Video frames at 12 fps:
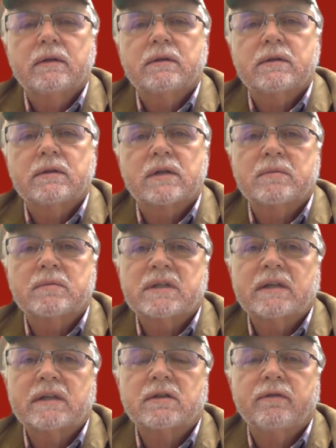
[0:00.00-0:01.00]
to some
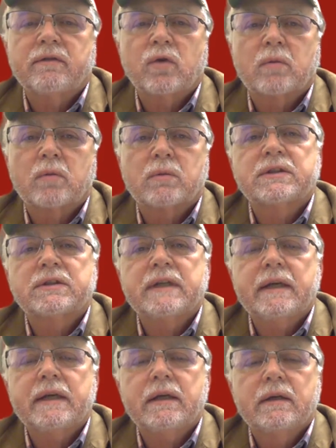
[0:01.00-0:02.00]
sense of
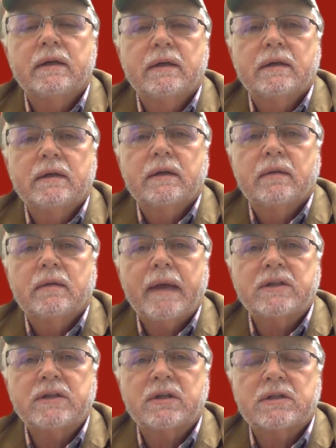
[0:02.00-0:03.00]
normalcy, it
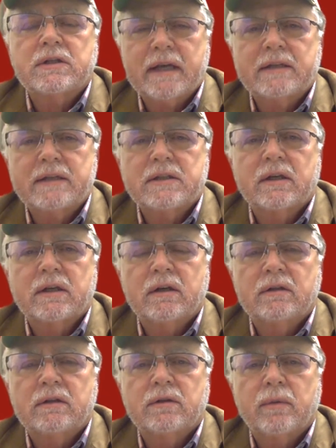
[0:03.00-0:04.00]
makes good sense
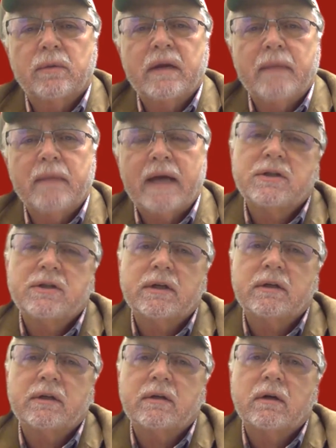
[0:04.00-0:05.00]
to reimagine